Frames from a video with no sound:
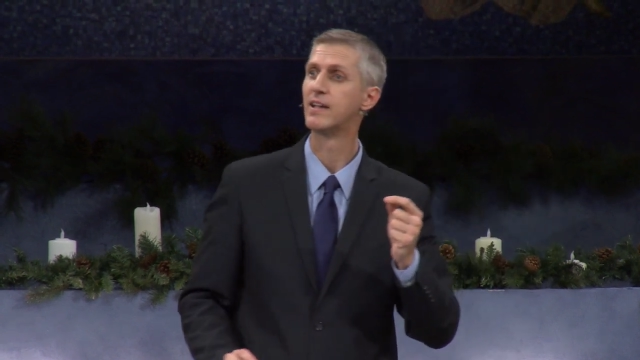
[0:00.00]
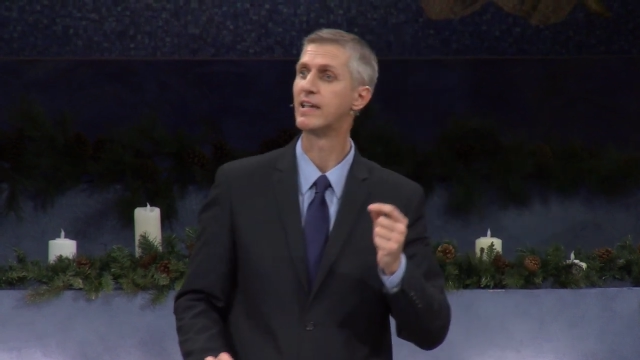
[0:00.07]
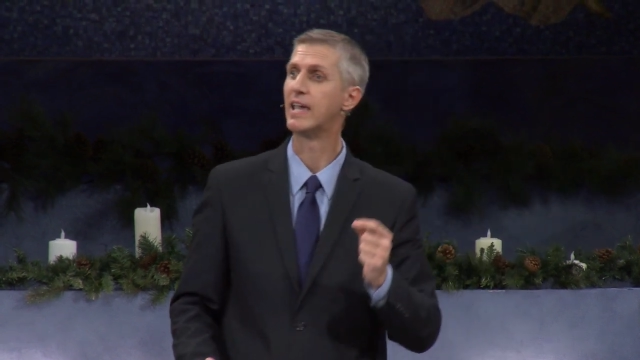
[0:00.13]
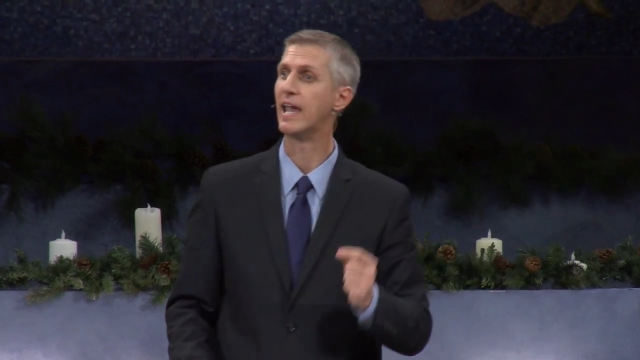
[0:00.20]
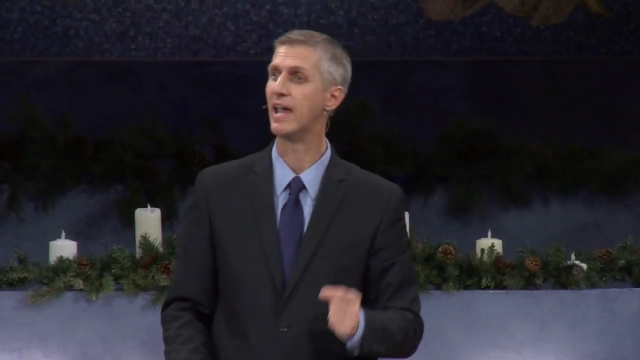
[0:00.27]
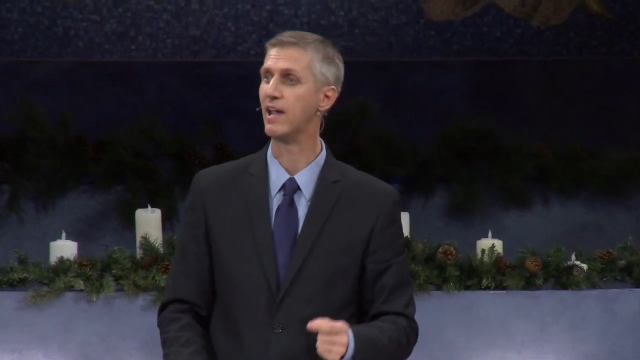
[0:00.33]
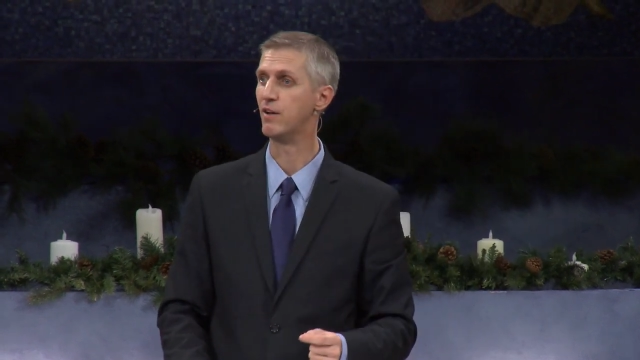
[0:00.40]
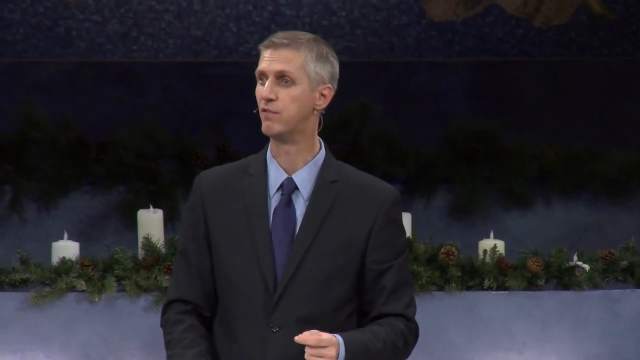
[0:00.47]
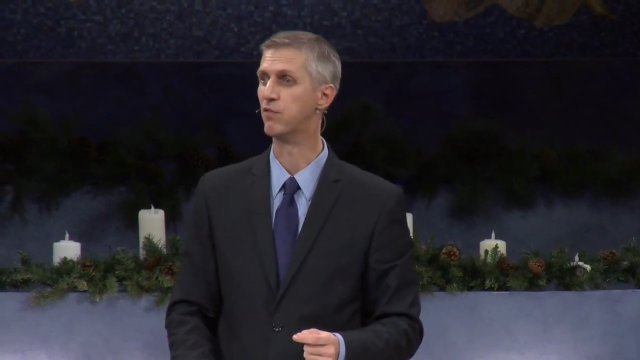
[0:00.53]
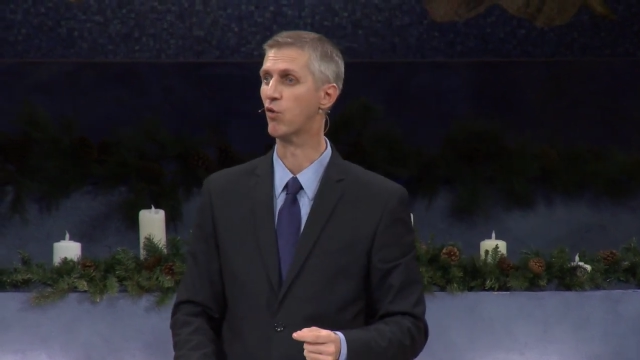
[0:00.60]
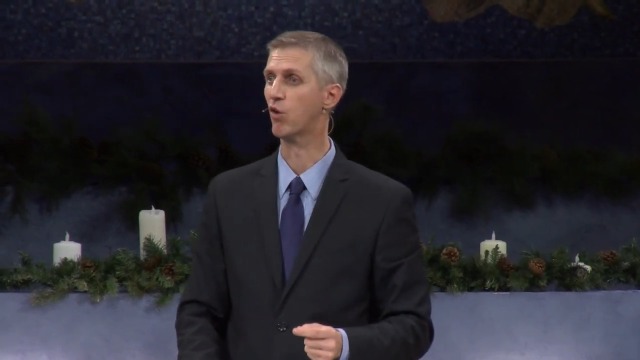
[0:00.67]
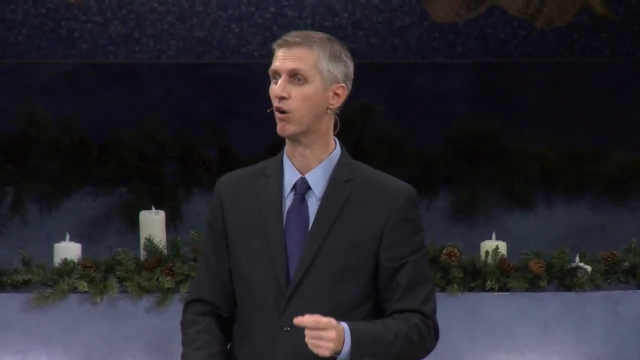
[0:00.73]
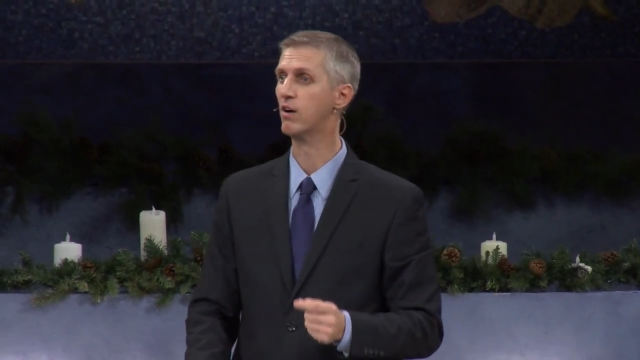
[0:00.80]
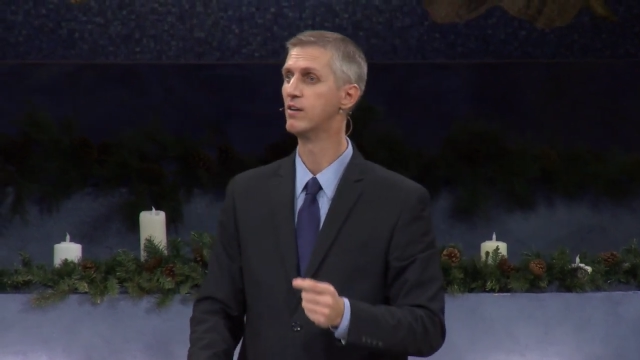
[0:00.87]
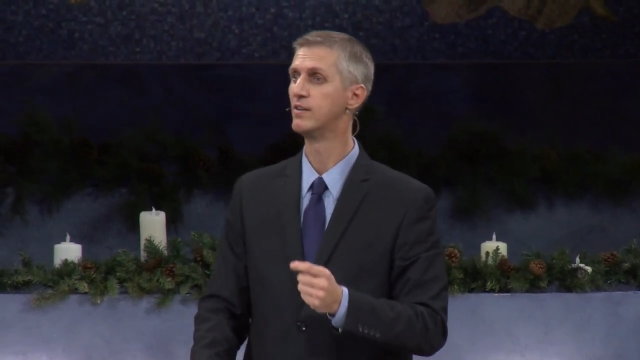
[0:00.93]
cared
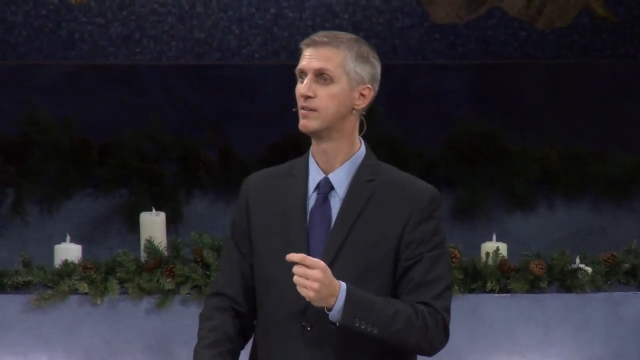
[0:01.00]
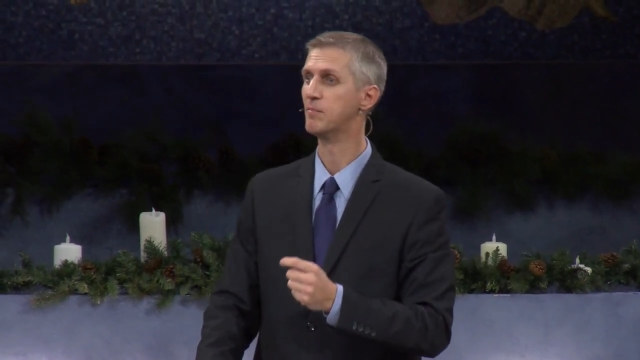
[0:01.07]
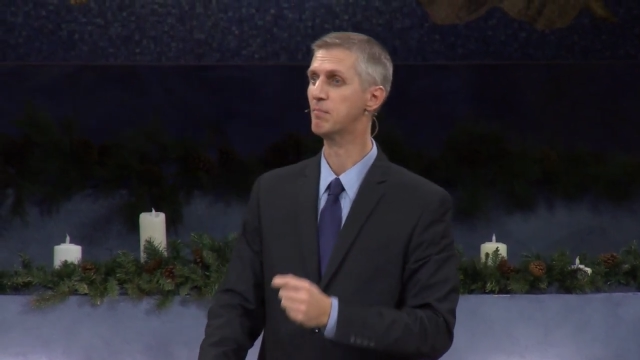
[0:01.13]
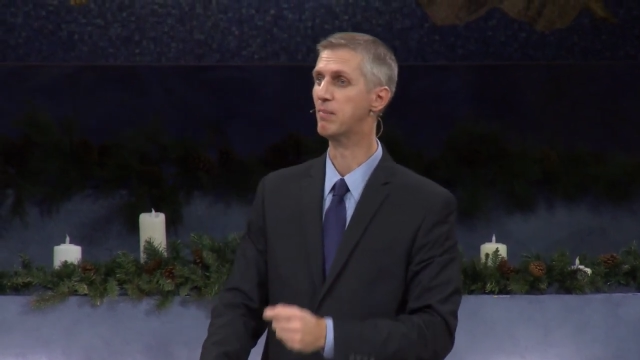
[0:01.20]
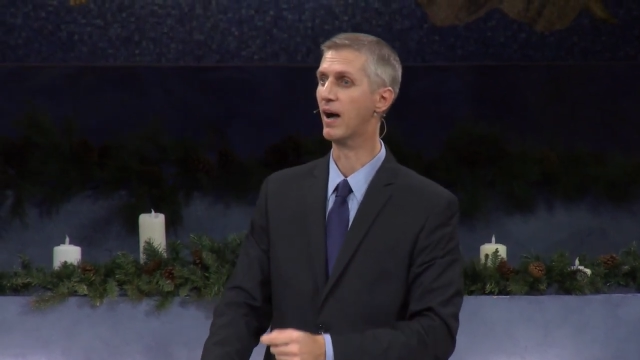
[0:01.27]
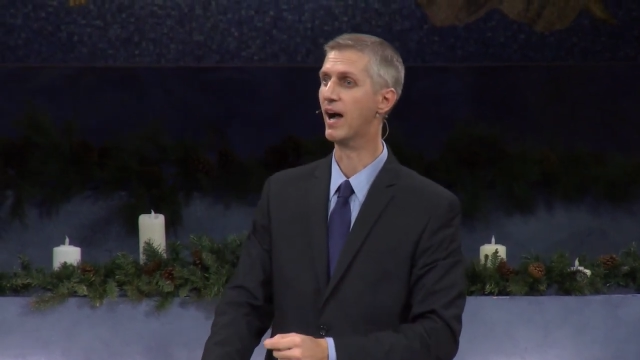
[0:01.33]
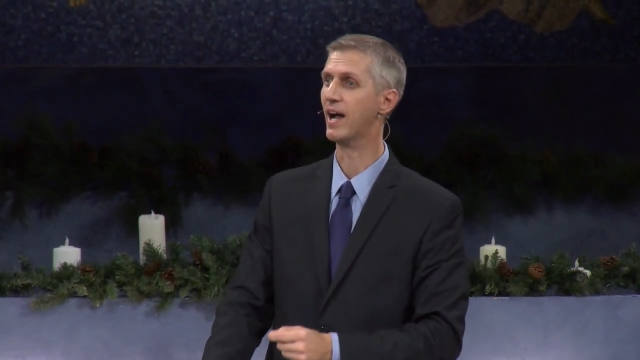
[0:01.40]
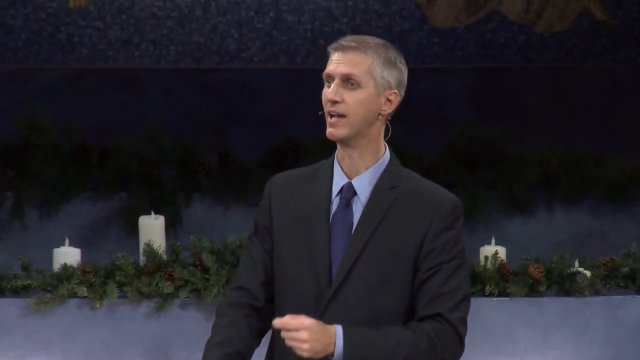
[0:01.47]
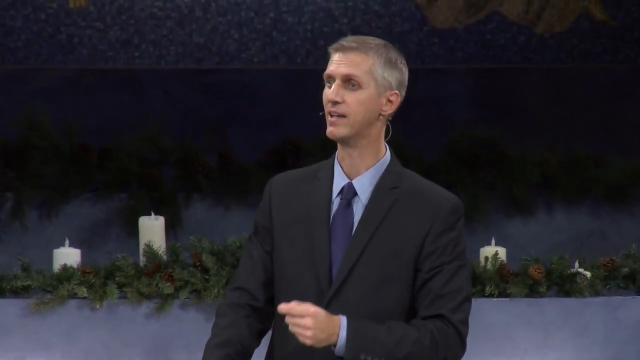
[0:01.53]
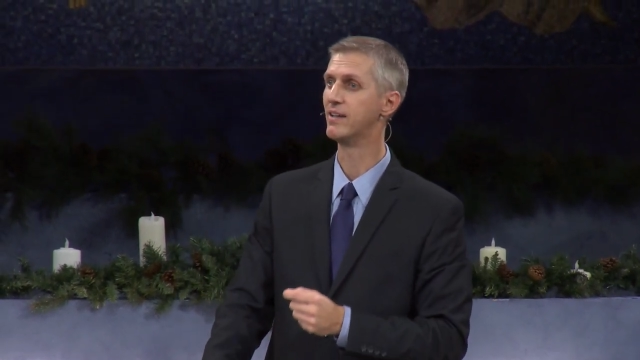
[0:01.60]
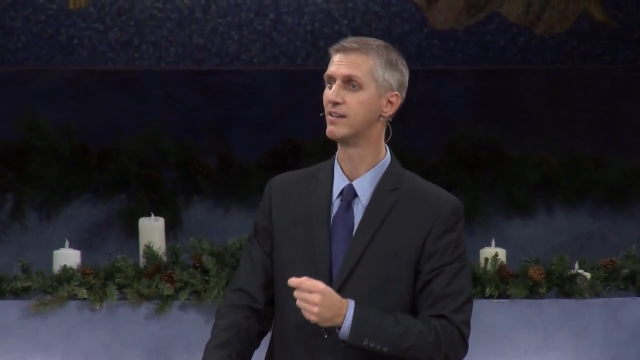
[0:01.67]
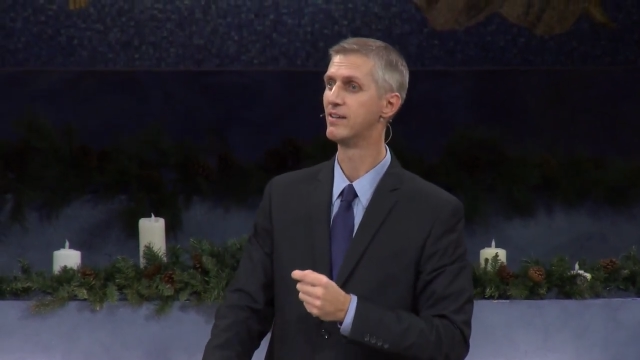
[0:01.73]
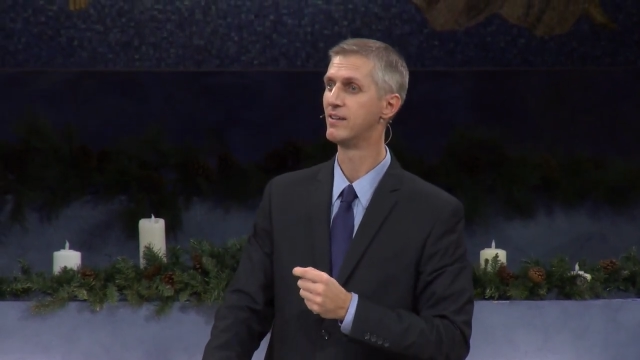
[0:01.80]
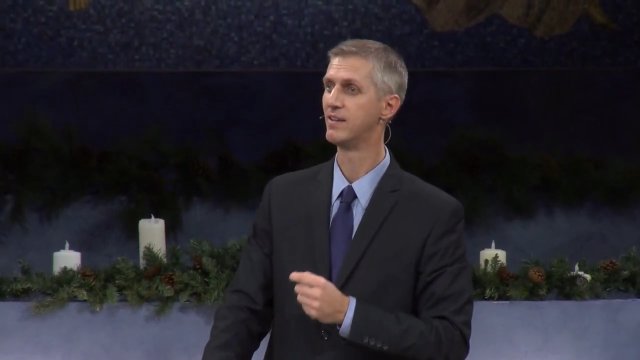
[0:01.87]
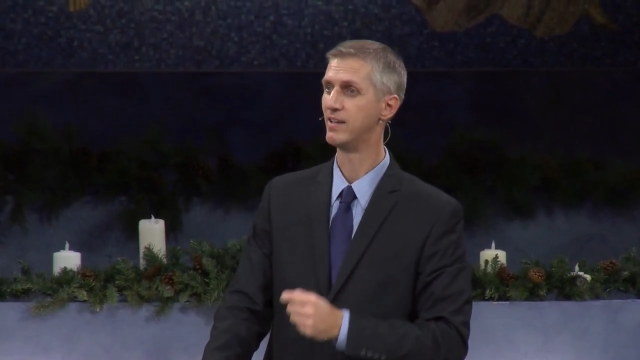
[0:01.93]
for by
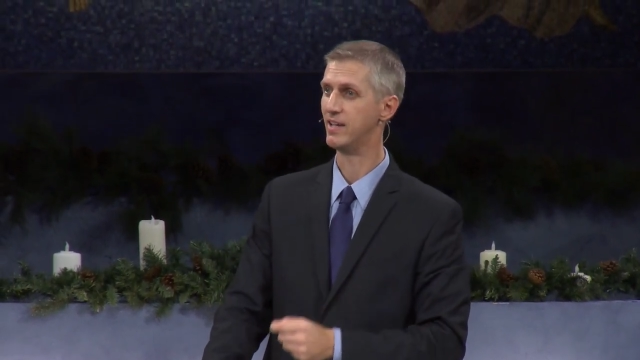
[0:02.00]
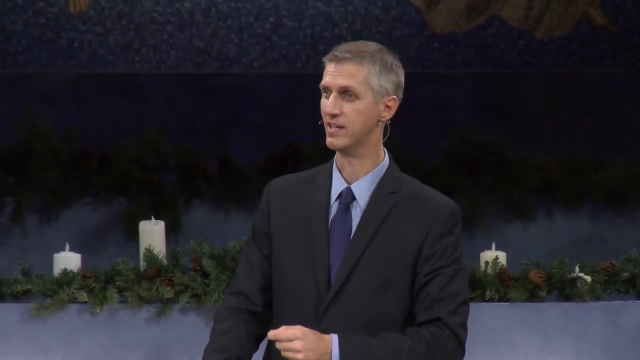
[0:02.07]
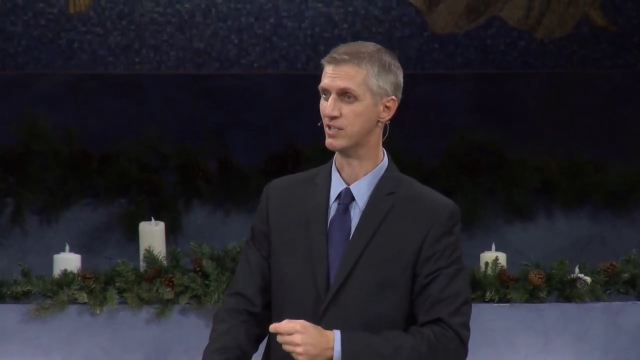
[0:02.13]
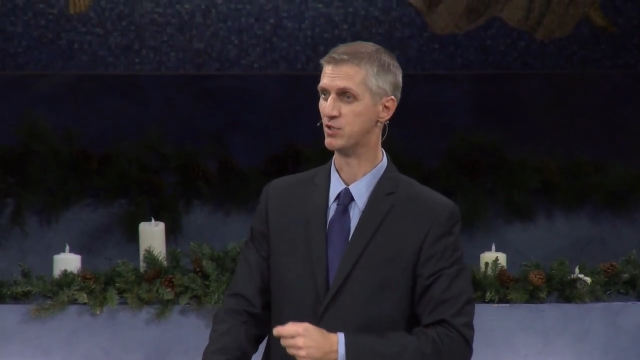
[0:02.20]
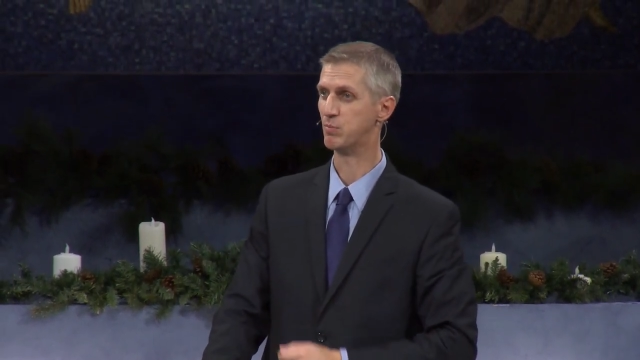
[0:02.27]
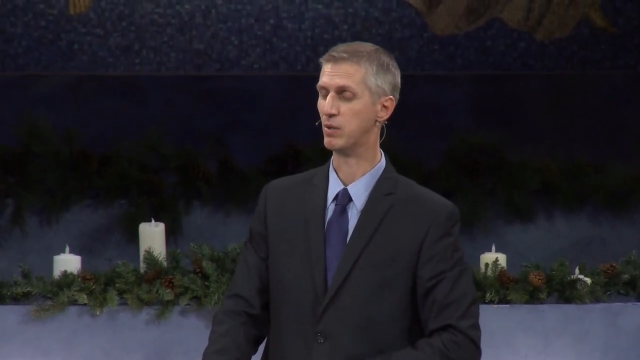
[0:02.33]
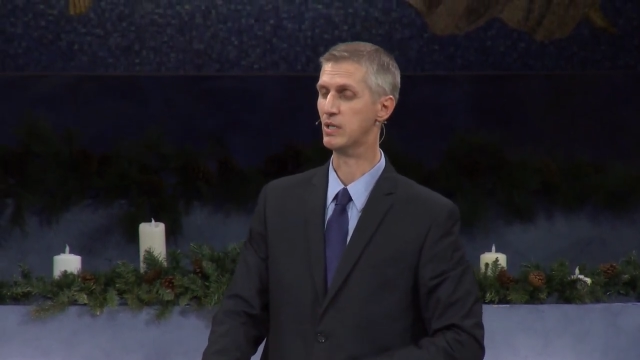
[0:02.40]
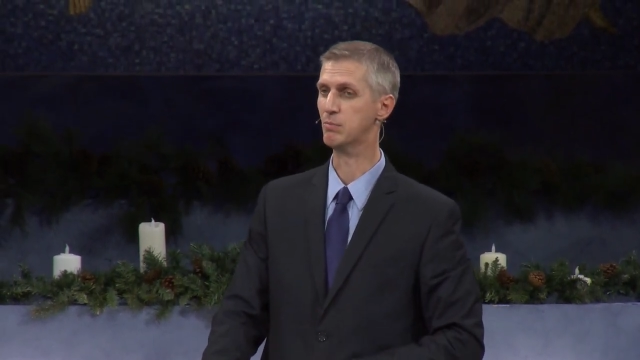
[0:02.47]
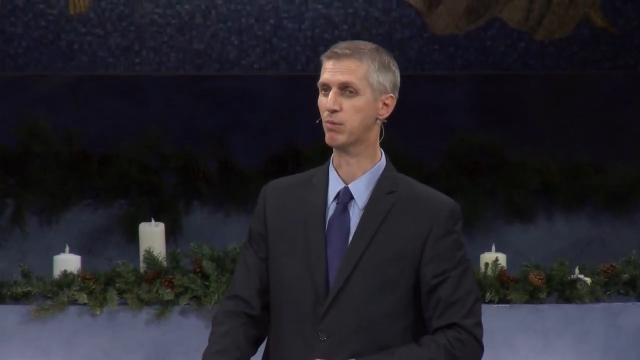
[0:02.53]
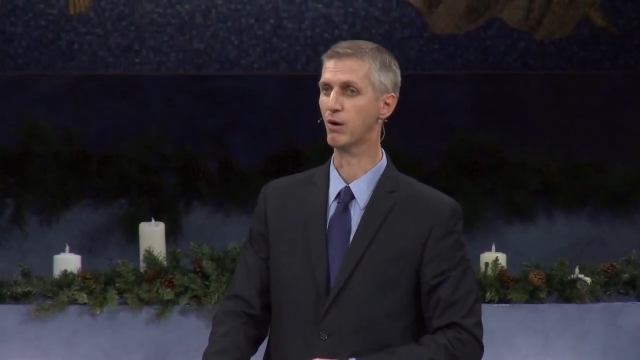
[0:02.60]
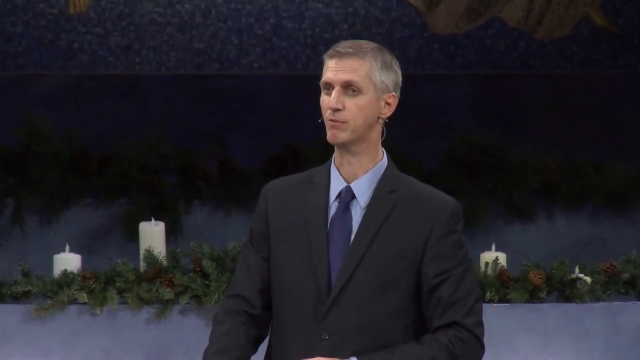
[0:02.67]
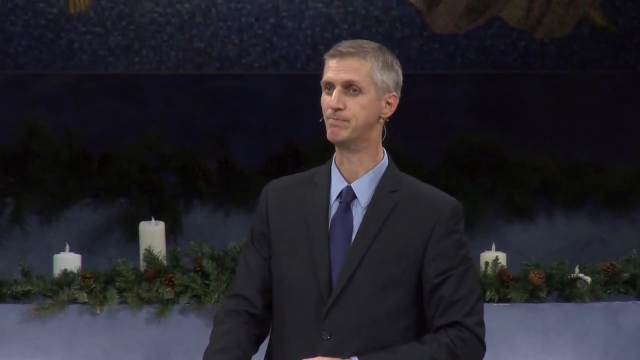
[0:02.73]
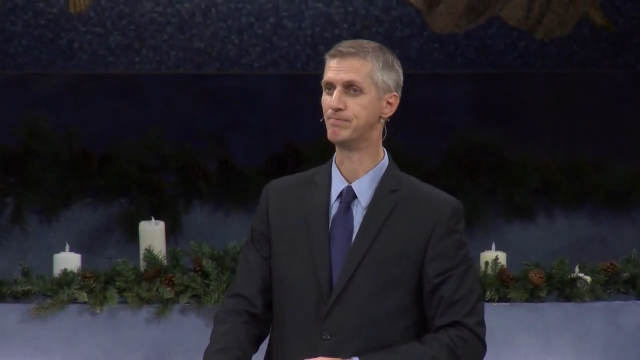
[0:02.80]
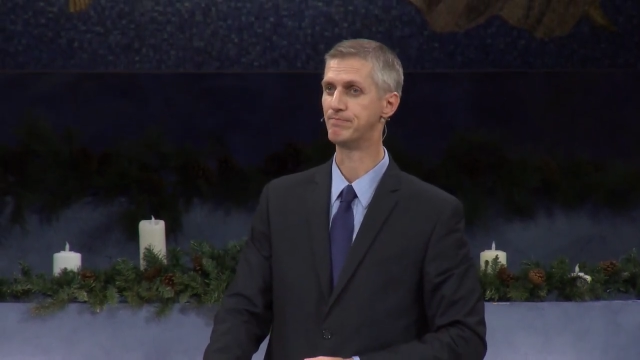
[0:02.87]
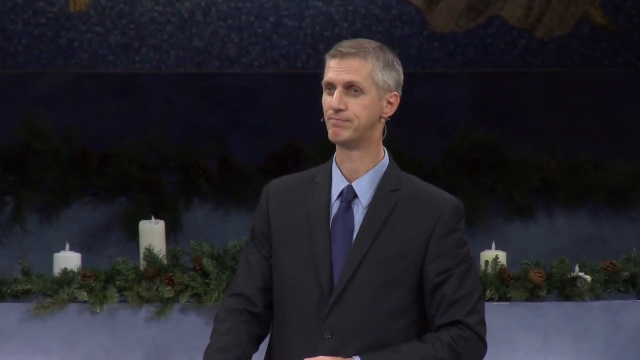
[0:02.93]
His people.